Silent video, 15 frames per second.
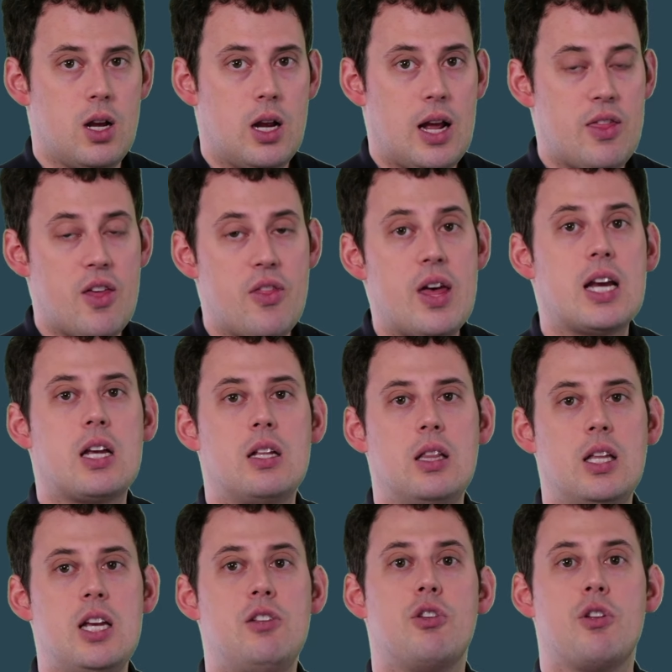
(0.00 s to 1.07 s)
And then that can
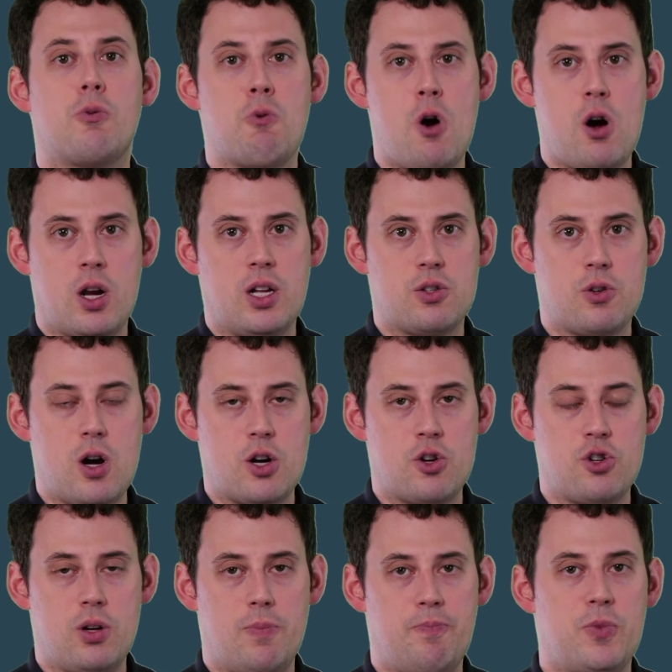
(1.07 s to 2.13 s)
lead to the wrong
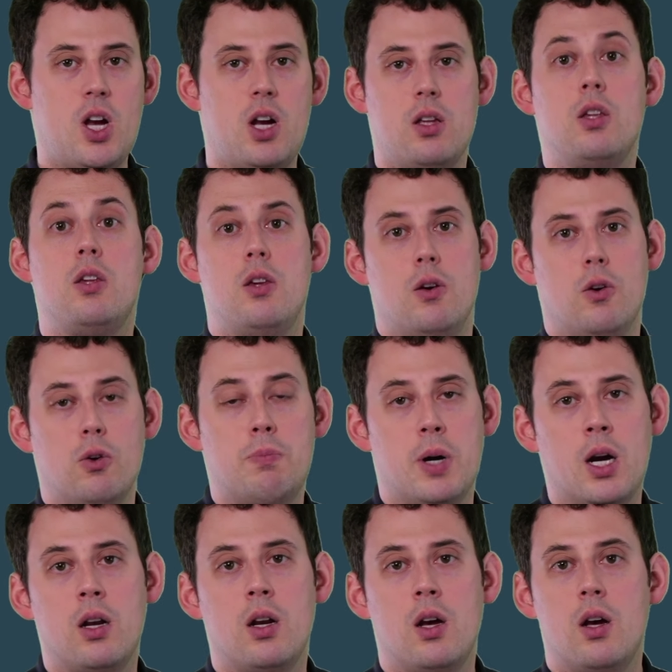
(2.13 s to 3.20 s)
instruction. Not you,
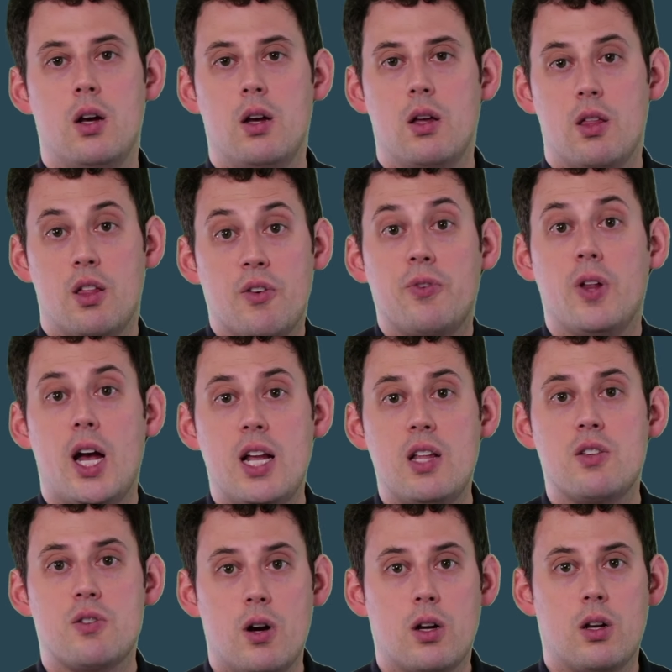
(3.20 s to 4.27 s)
but the flight
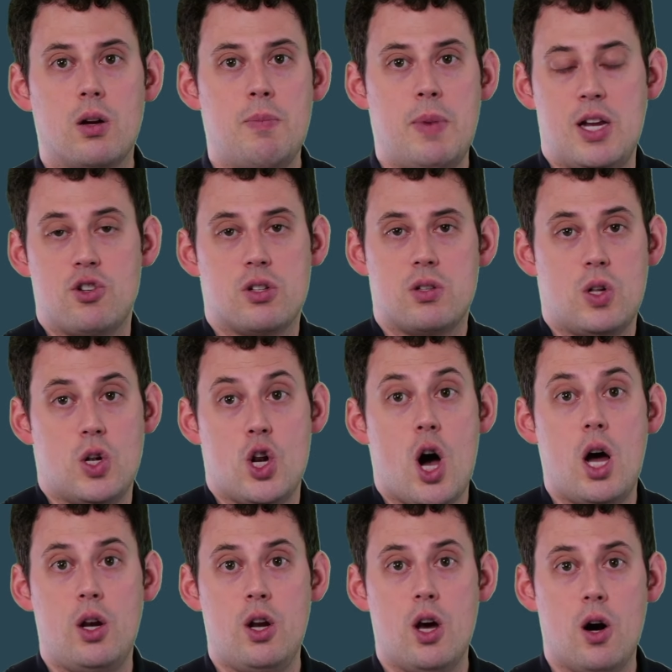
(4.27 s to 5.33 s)
instructor may just
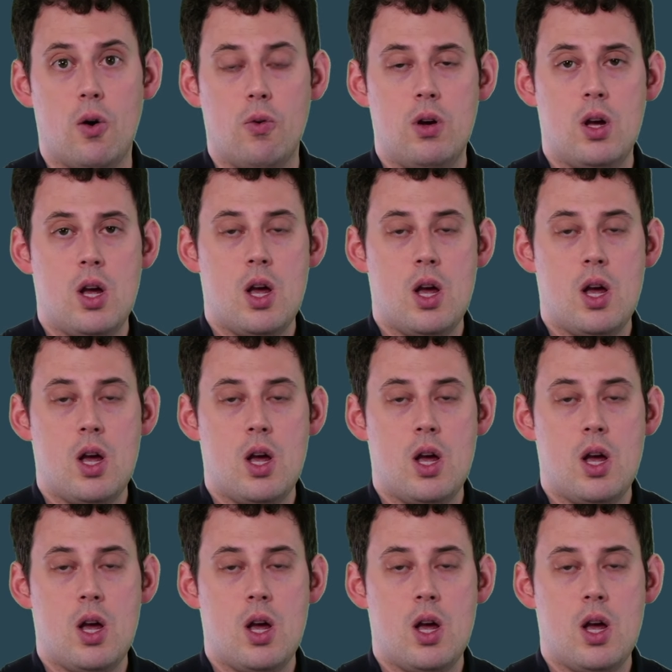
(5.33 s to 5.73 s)
not know.